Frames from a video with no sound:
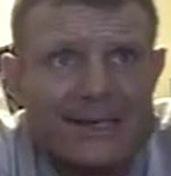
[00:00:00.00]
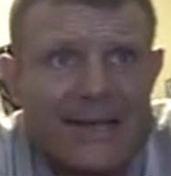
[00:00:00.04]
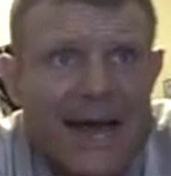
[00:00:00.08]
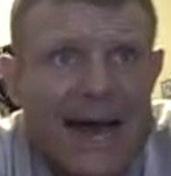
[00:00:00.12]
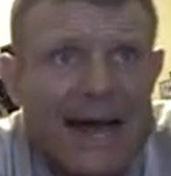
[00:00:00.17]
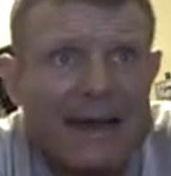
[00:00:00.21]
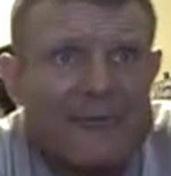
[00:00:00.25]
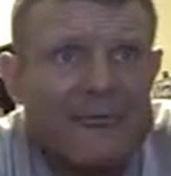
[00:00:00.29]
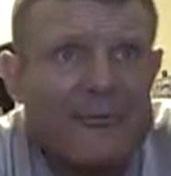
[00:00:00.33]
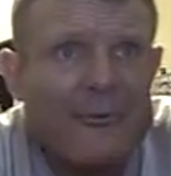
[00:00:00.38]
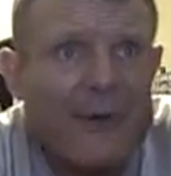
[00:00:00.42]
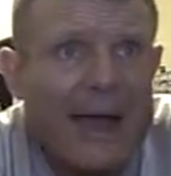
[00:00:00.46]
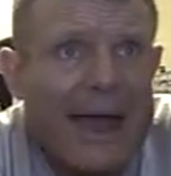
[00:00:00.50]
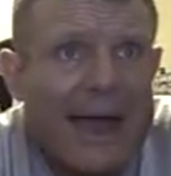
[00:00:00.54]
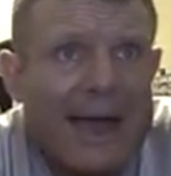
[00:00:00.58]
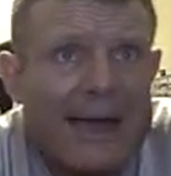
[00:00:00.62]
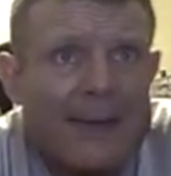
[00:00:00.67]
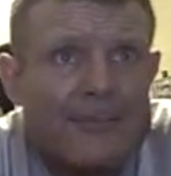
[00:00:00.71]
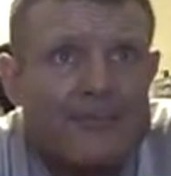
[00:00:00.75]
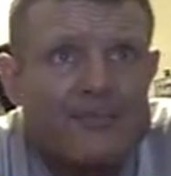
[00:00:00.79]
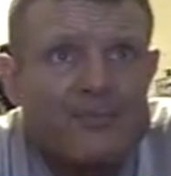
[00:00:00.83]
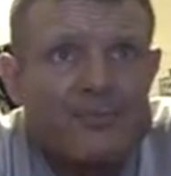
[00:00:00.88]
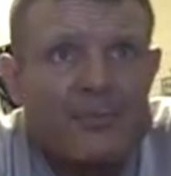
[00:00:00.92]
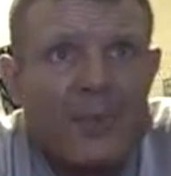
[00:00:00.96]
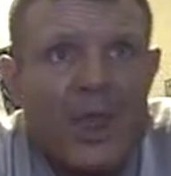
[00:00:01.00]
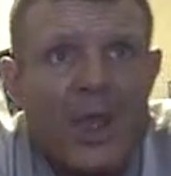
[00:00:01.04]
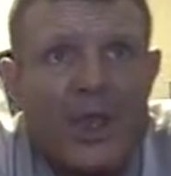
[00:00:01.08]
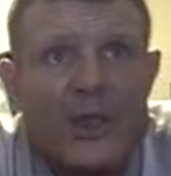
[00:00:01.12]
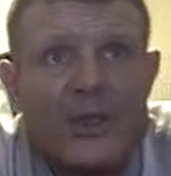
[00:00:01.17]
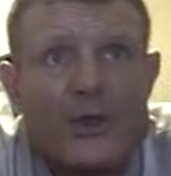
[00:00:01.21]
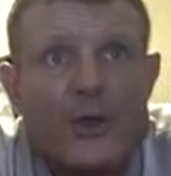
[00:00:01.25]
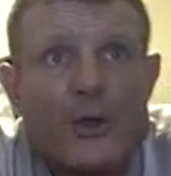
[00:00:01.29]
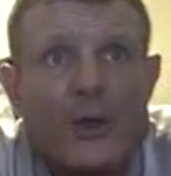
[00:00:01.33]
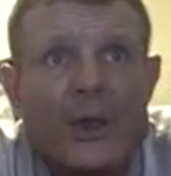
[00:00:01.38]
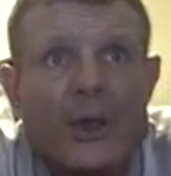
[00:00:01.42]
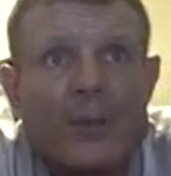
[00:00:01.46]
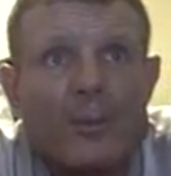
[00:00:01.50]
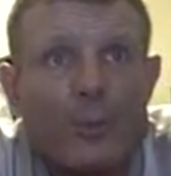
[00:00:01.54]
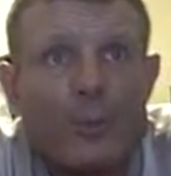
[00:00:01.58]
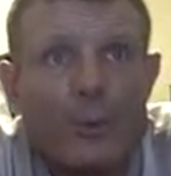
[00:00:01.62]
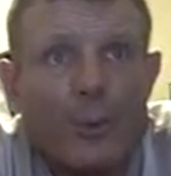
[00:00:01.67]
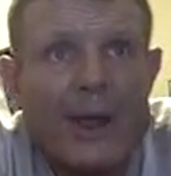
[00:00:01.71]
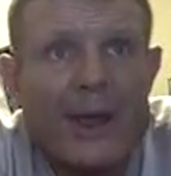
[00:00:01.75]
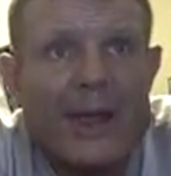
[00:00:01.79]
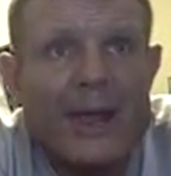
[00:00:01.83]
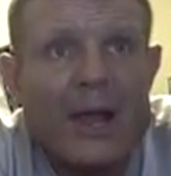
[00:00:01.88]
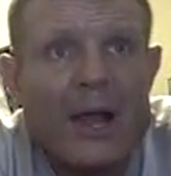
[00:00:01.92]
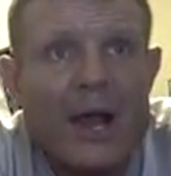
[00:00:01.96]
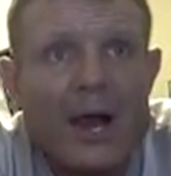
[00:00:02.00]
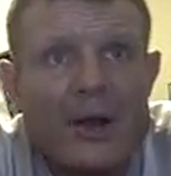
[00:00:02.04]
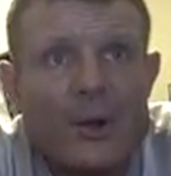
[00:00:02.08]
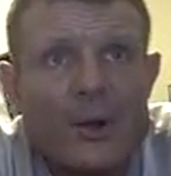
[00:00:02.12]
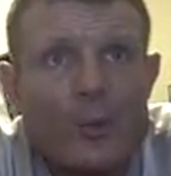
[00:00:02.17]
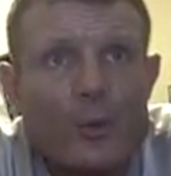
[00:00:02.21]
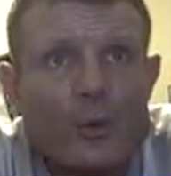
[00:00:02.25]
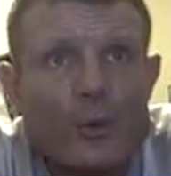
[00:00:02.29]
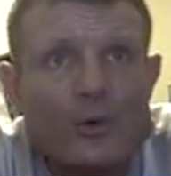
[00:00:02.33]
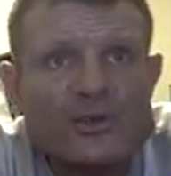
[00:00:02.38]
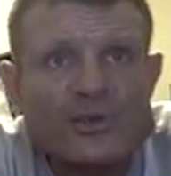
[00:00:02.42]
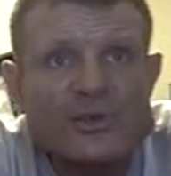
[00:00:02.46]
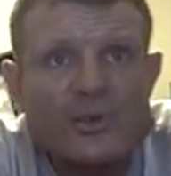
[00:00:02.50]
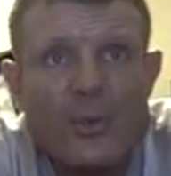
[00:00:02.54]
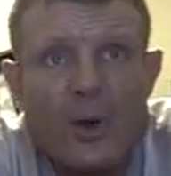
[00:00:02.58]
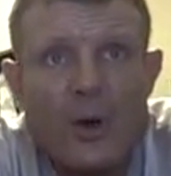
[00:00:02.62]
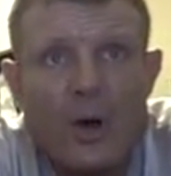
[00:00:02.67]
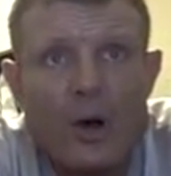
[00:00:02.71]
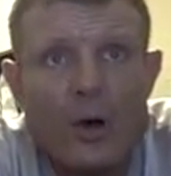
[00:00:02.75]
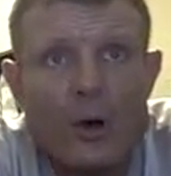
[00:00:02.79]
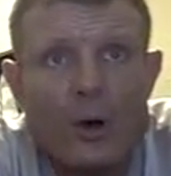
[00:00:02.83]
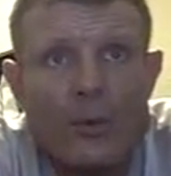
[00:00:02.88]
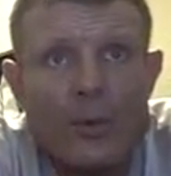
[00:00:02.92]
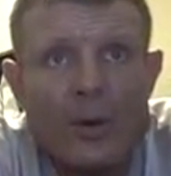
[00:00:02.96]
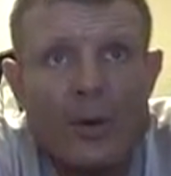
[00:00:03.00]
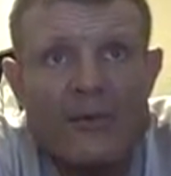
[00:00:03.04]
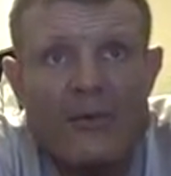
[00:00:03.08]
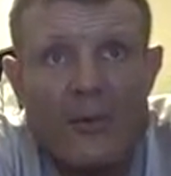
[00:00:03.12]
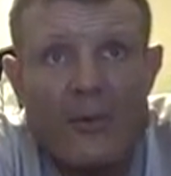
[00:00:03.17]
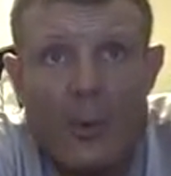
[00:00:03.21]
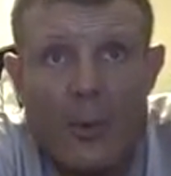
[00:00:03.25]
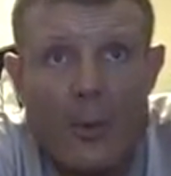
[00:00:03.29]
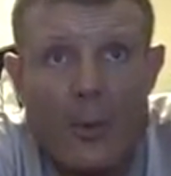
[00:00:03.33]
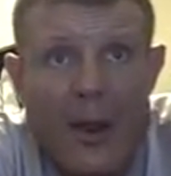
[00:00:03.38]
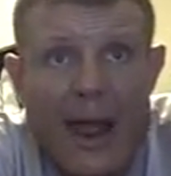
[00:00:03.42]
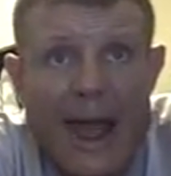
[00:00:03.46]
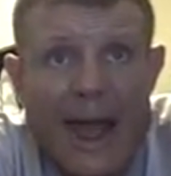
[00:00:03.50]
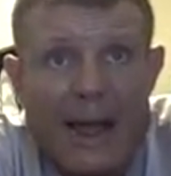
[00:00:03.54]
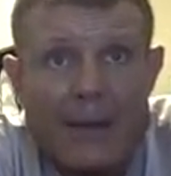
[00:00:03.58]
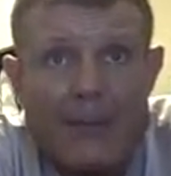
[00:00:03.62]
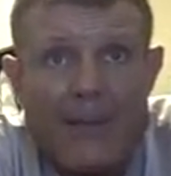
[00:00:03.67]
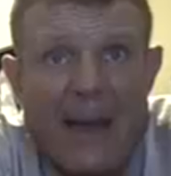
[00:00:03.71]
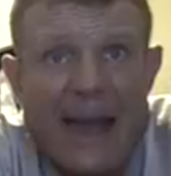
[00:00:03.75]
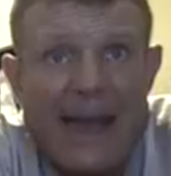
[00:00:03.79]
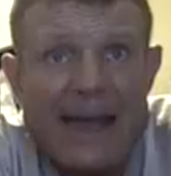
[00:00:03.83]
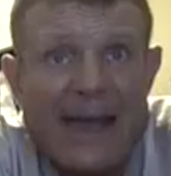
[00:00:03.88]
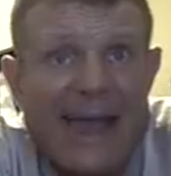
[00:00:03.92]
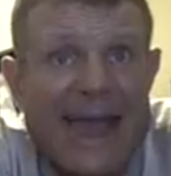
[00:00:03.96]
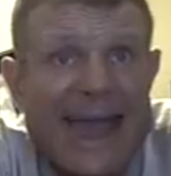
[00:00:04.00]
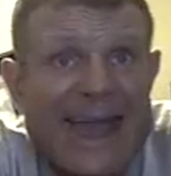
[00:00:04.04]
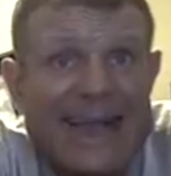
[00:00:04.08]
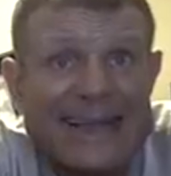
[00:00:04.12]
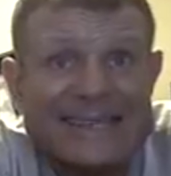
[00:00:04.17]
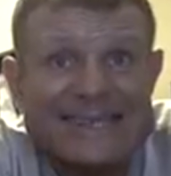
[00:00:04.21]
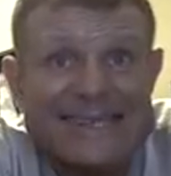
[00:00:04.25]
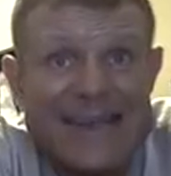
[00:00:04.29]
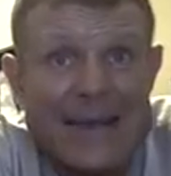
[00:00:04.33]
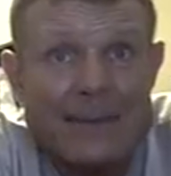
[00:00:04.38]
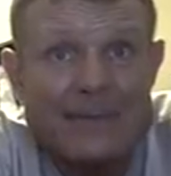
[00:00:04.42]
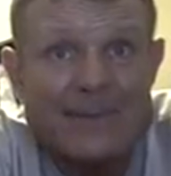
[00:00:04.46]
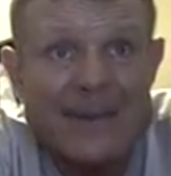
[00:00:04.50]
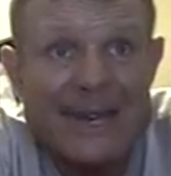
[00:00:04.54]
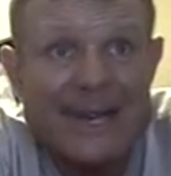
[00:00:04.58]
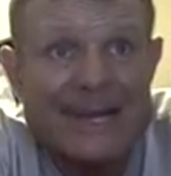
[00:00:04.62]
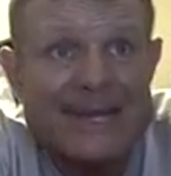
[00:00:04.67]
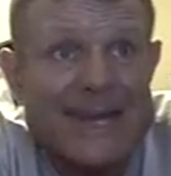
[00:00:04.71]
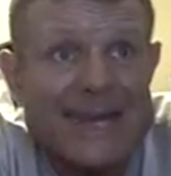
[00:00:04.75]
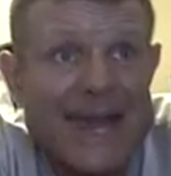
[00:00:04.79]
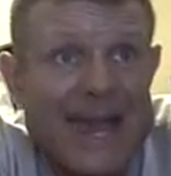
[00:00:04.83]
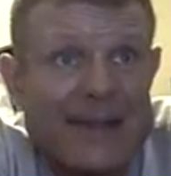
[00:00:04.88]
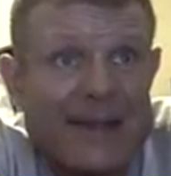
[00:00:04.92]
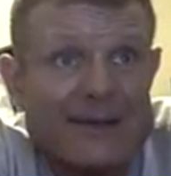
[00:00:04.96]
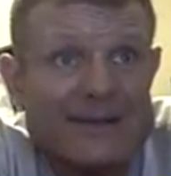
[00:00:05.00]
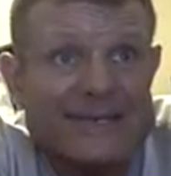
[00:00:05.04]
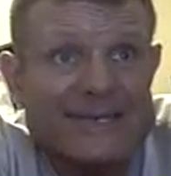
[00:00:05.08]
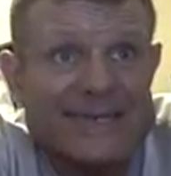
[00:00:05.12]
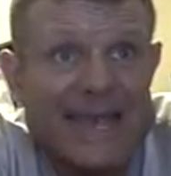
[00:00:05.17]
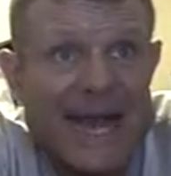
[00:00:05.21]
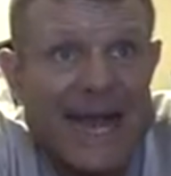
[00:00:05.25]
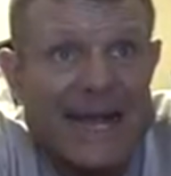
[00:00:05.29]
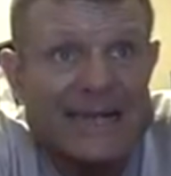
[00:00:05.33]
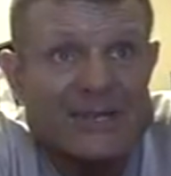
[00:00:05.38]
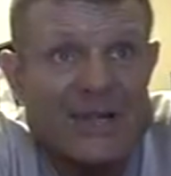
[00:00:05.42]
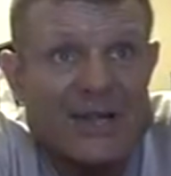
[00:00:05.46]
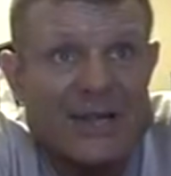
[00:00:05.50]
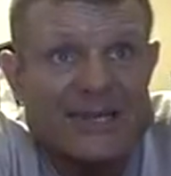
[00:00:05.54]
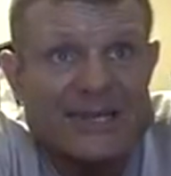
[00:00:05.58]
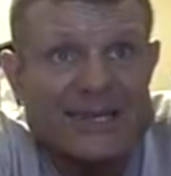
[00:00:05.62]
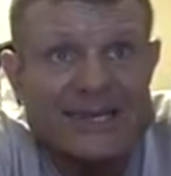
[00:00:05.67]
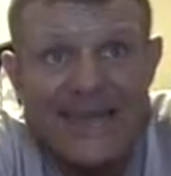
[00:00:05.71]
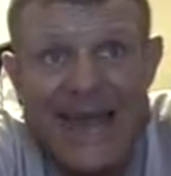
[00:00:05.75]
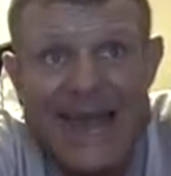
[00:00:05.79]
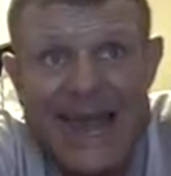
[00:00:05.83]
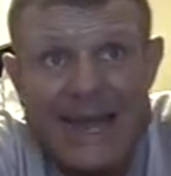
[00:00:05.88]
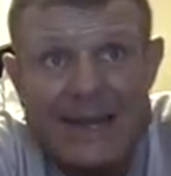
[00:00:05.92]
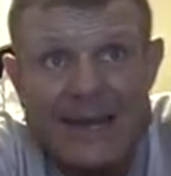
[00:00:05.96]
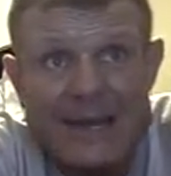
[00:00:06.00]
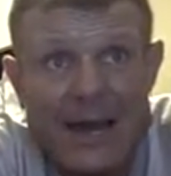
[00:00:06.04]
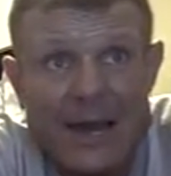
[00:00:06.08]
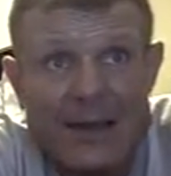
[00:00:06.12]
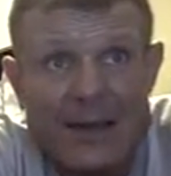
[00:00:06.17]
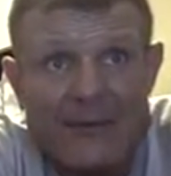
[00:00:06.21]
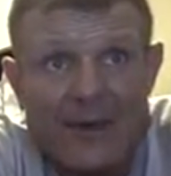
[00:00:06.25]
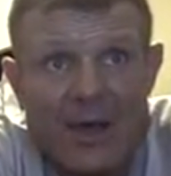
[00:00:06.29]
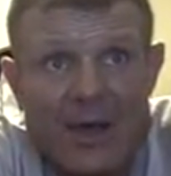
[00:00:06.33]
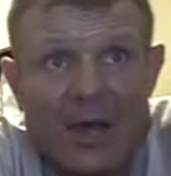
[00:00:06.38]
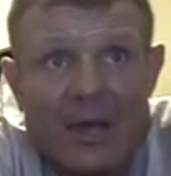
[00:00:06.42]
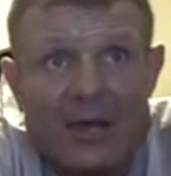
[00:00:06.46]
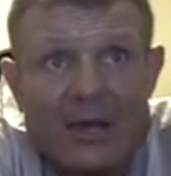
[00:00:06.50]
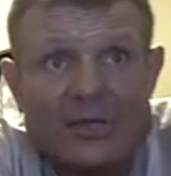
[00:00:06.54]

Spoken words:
Don Frye, you can bring Hunter Worsham home from Iraq by accepting Diego Sanchez's handoff,